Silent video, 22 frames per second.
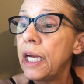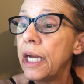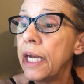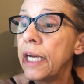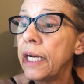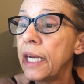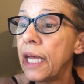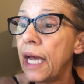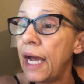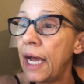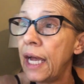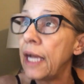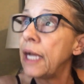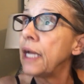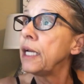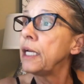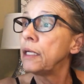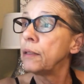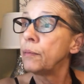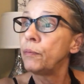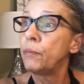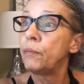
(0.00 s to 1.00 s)
And I
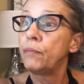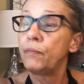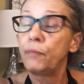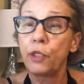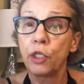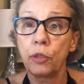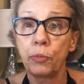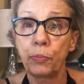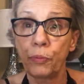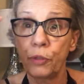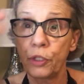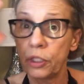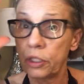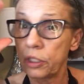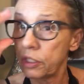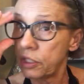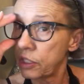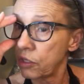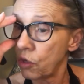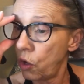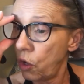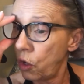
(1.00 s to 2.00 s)
am going to put
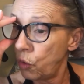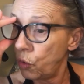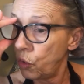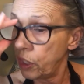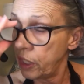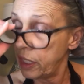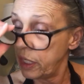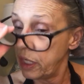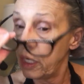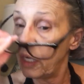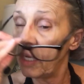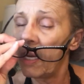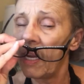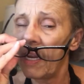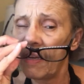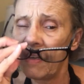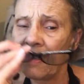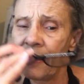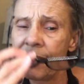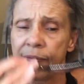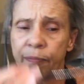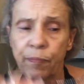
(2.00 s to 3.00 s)
this on
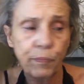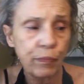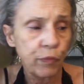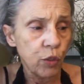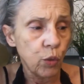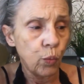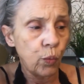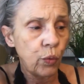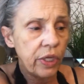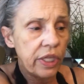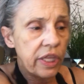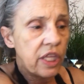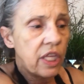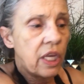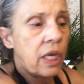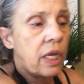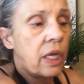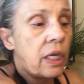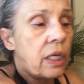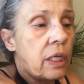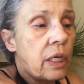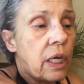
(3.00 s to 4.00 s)
with
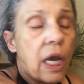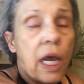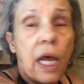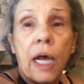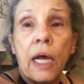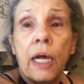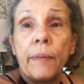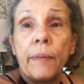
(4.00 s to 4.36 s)
a